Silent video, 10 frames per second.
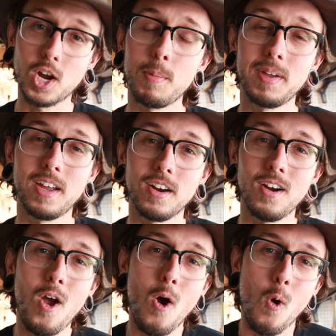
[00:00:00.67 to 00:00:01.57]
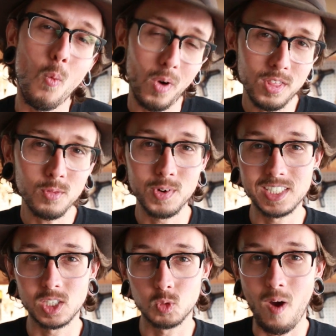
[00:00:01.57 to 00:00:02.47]
Kirby here. One of the
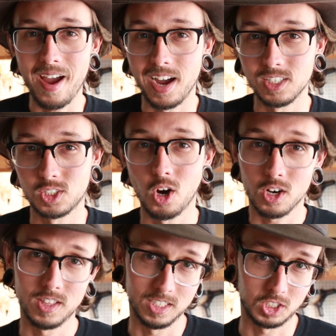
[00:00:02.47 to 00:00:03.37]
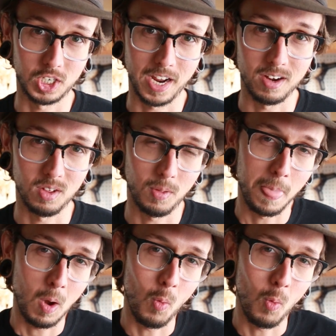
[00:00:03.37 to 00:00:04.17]
reasons why I started this channel